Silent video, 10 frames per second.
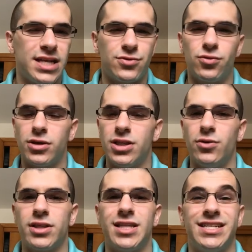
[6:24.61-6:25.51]
That's really the
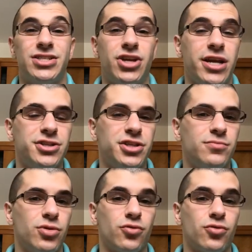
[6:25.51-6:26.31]
only thing that's changing,